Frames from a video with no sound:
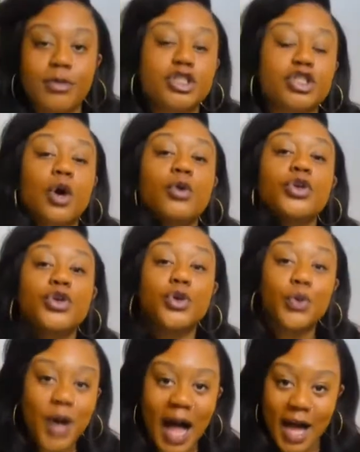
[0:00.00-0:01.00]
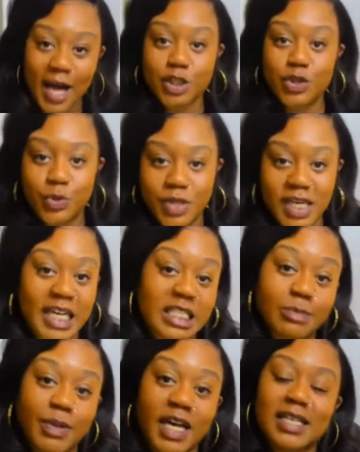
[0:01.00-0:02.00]
but show you guys new
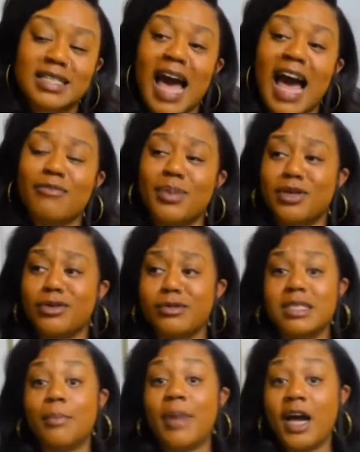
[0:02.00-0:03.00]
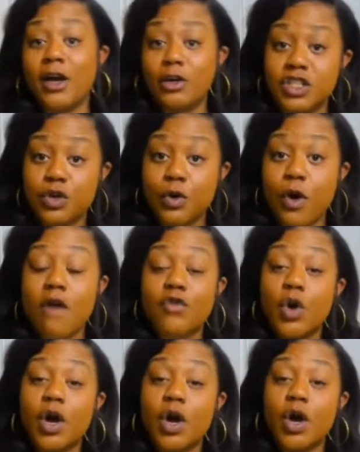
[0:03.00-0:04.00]
things, because I've been using BioSilk
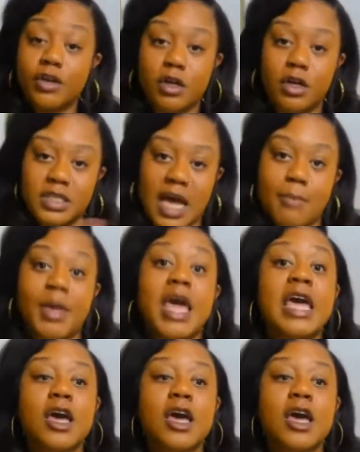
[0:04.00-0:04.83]
for a very long time.